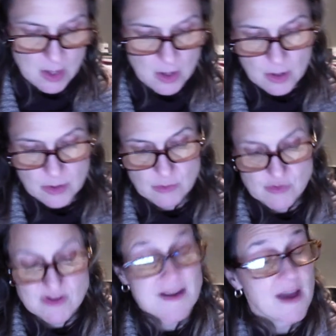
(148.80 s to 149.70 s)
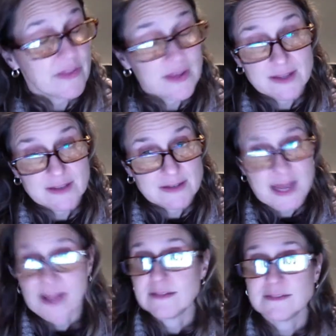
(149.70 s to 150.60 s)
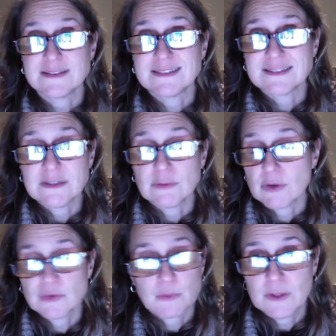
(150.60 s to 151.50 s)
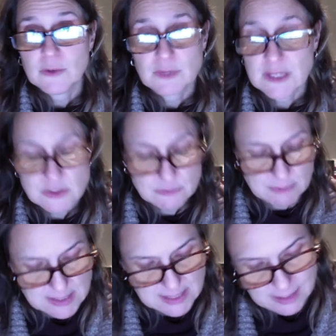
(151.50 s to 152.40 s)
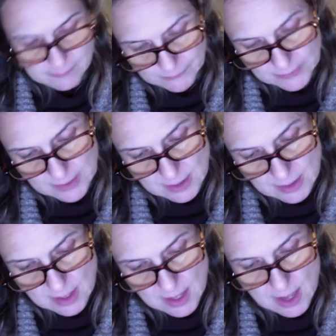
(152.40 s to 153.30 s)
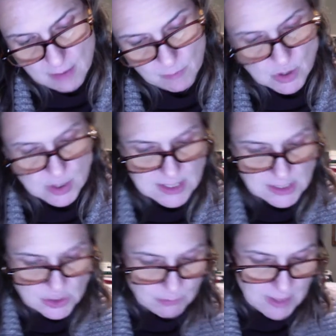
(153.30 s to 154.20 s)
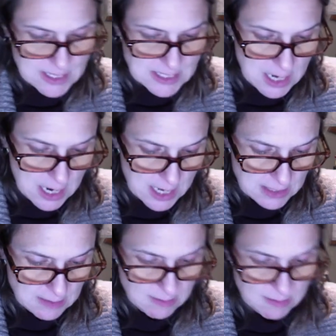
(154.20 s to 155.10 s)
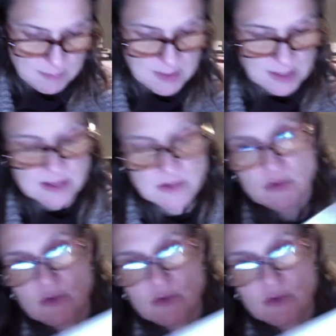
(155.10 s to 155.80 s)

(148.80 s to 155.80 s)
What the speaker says: There's nothing in the tens, it's a 0, so we don't need to write that. And we just need to write a 9 because there are